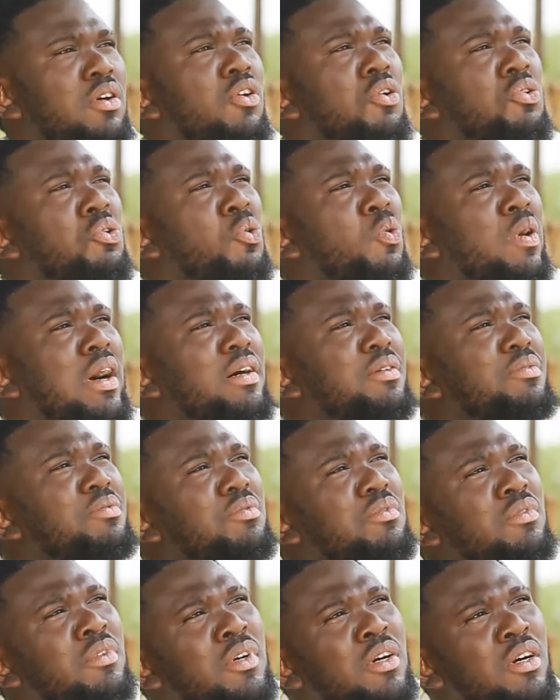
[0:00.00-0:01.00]
Onowa,
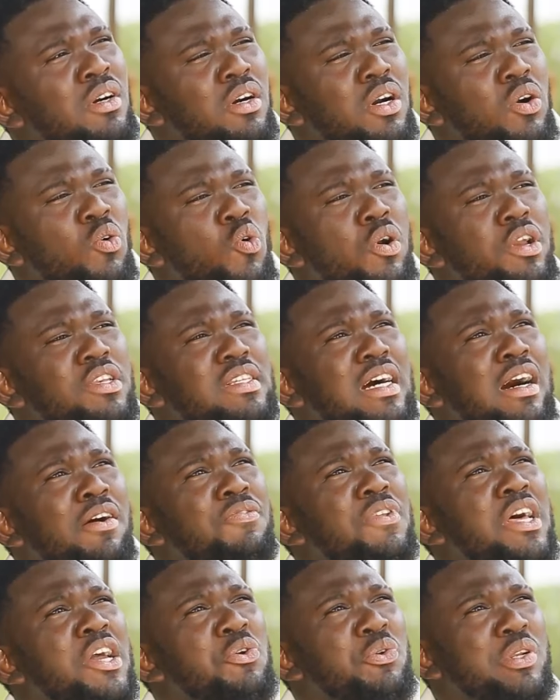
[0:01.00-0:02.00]
who is
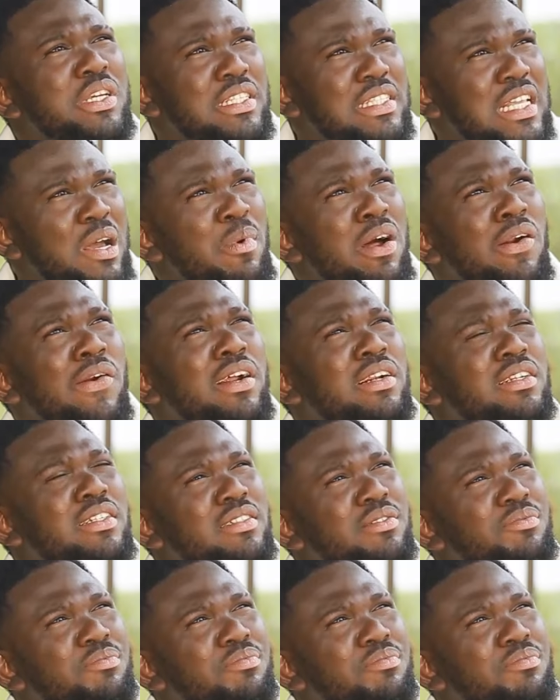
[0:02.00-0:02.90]
after you this time around?